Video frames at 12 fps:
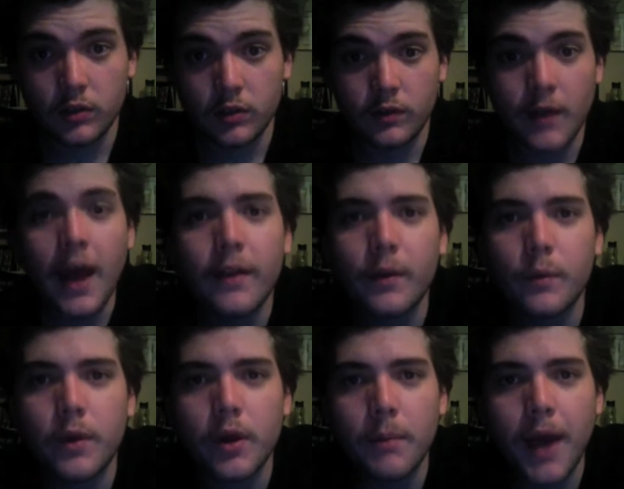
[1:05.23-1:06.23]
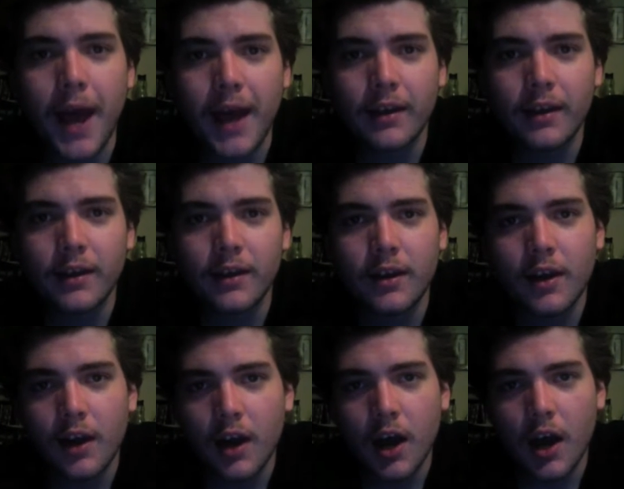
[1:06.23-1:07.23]
Now that we are back,
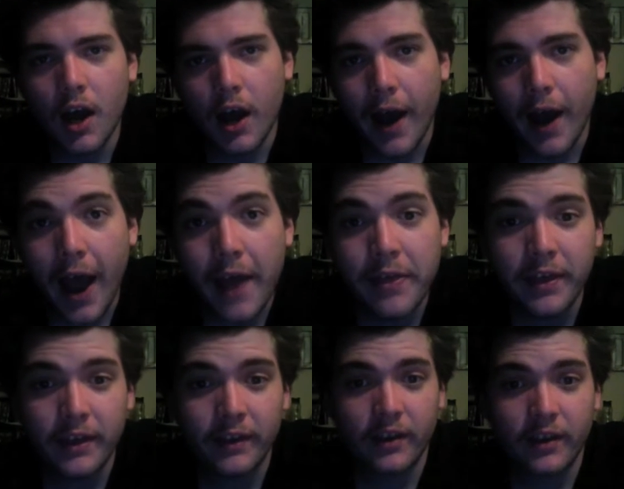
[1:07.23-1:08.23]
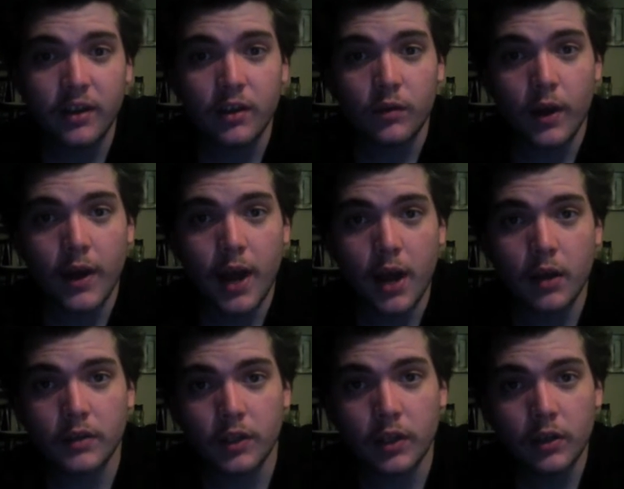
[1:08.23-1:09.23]
I think right now is
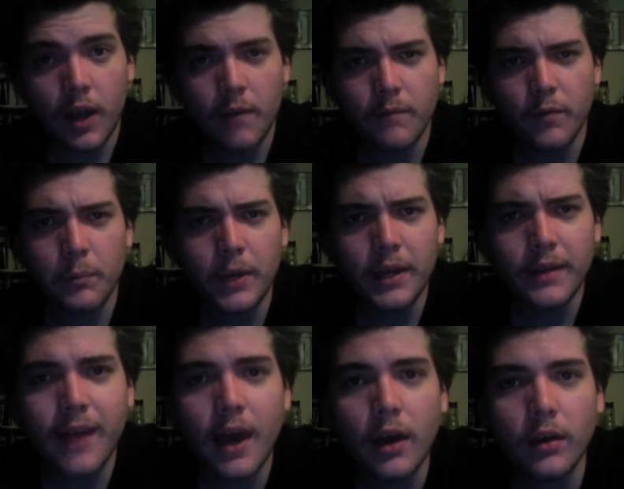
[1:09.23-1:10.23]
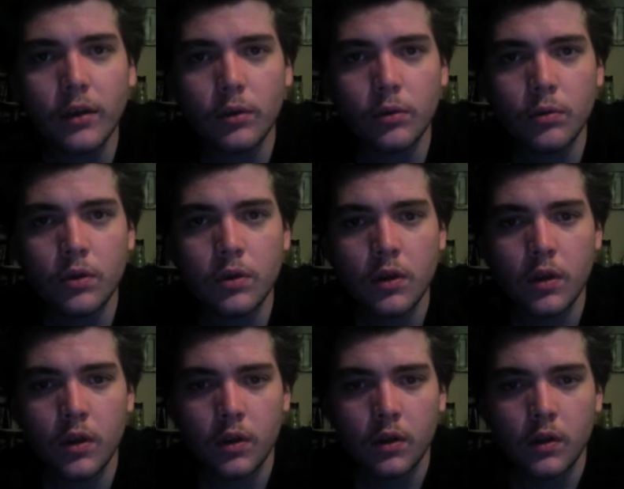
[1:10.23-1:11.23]
a good time for me to tell you
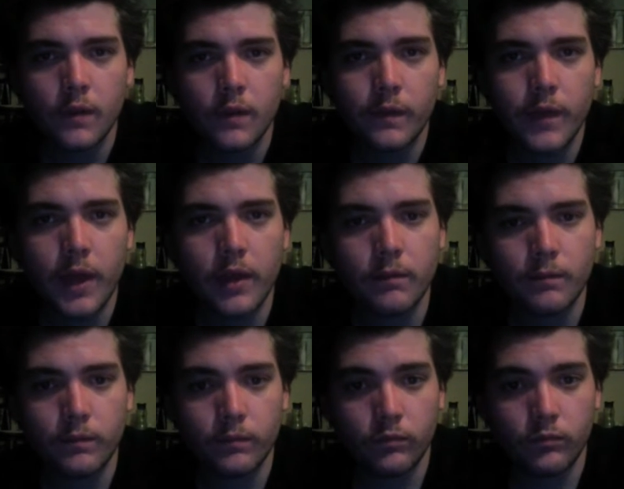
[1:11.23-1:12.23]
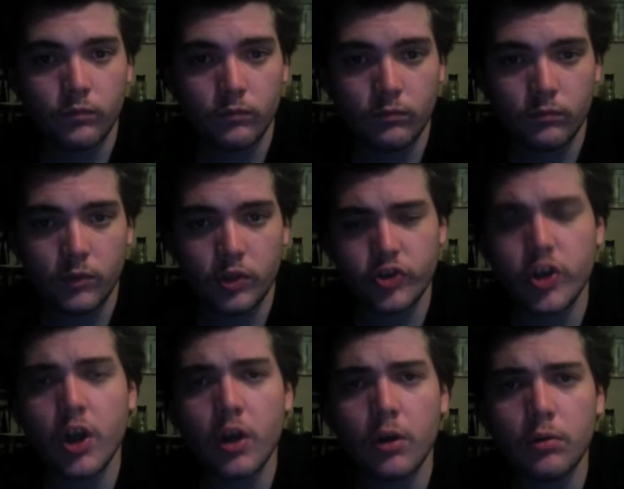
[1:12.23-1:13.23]
that the
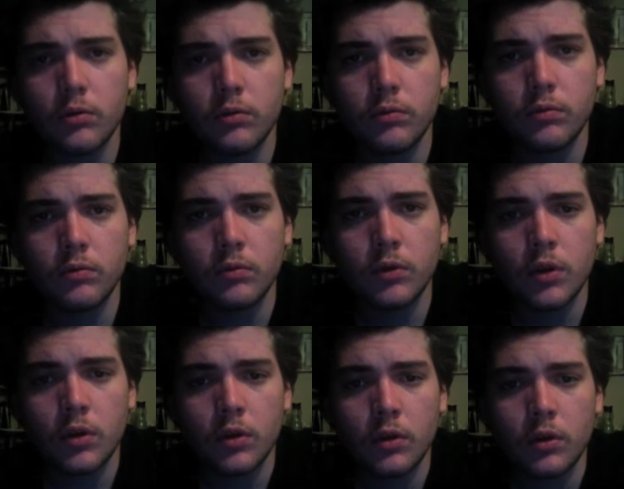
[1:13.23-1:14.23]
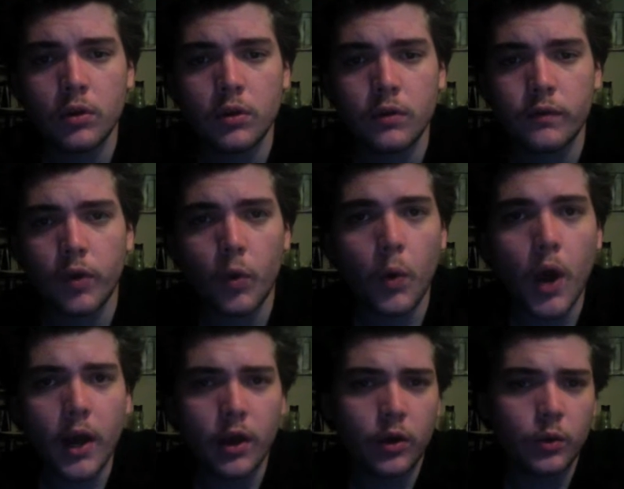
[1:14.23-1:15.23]
show for a
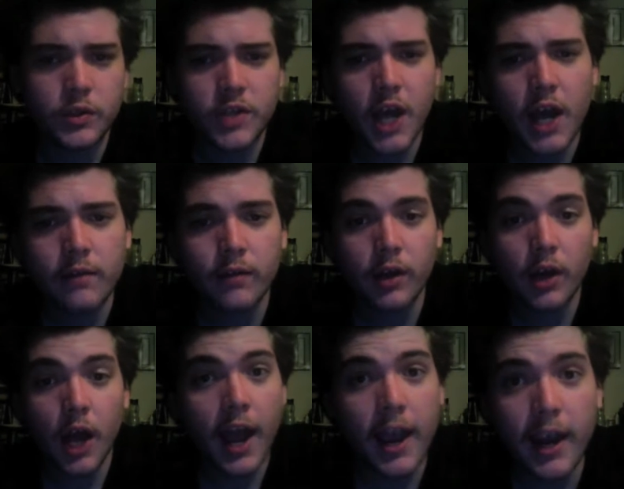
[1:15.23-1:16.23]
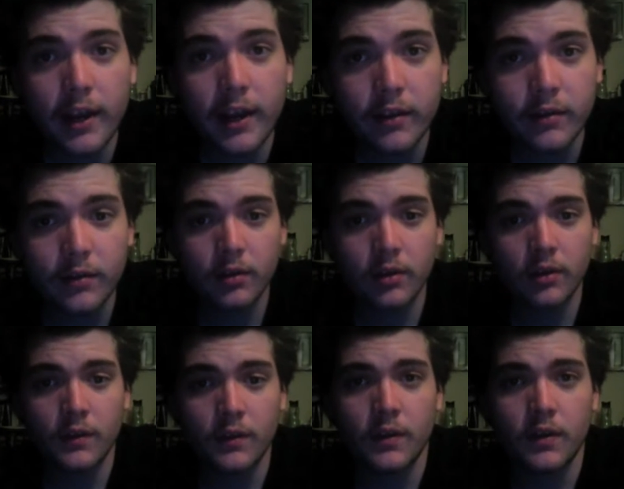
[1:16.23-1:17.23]
while was kind of on hiatus.
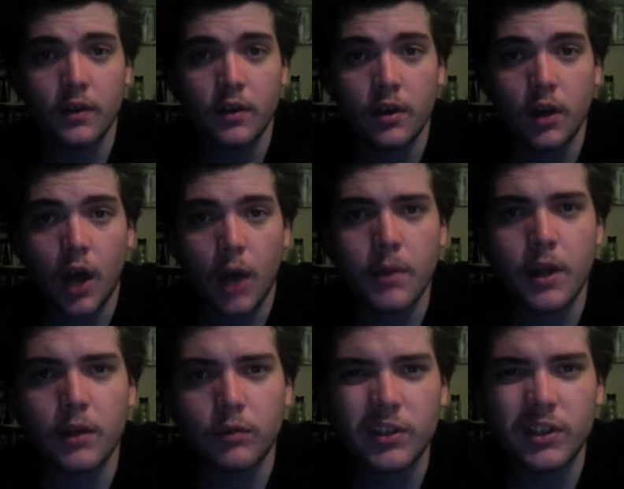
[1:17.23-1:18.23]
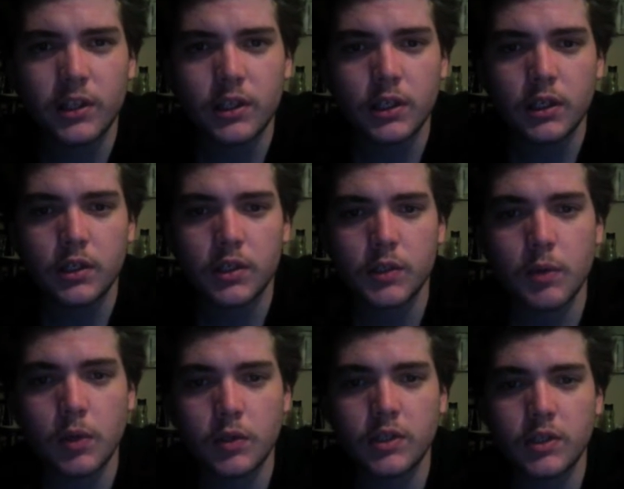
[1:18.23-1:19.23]
I'm not really
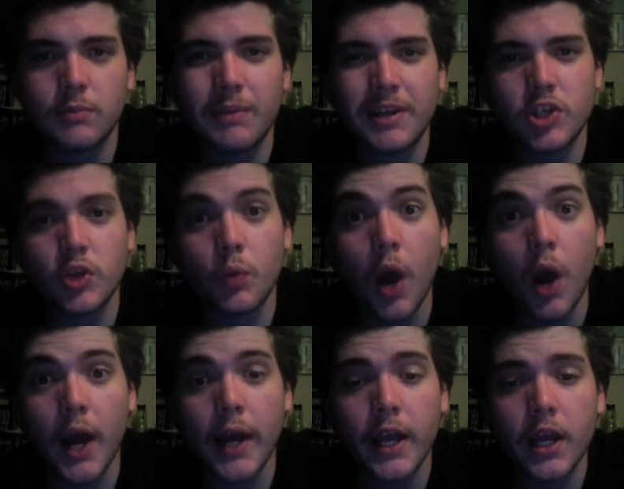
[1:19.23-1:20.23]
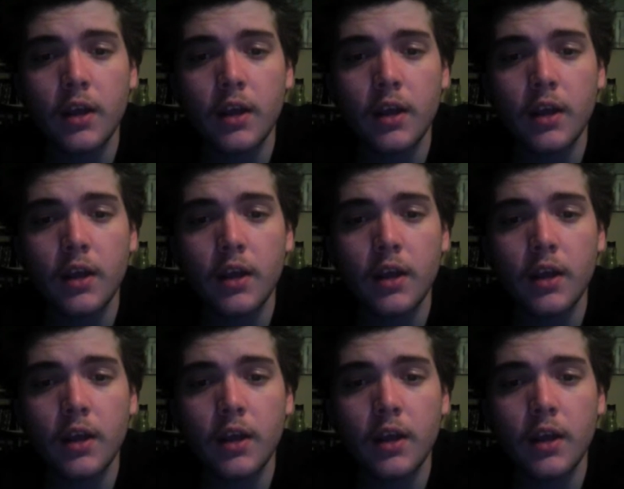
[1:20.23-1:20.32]
supposed to mention why.